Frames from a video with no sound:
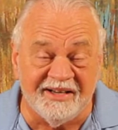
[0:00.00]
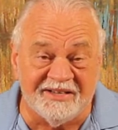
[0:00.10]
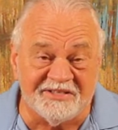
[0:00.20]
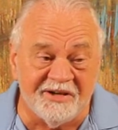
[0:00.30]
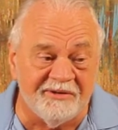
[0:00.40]

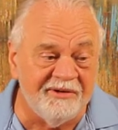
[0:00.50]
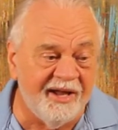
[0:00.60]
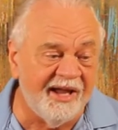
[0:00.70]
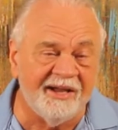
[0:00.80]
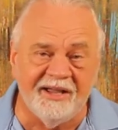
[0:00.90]
So
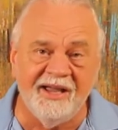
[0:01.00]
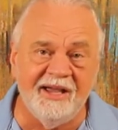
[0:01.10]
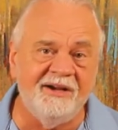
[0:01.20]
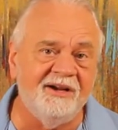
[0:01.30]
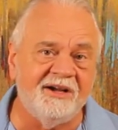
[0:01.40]
Ağca
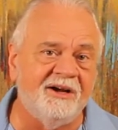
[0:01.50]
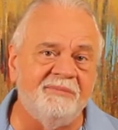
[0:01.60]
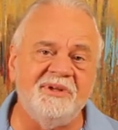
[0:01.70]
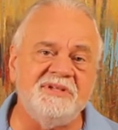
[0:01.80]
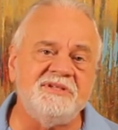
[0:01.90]
had an
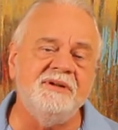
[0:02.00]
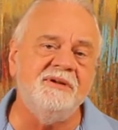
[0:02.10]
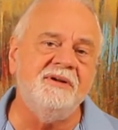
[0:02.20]
accomplice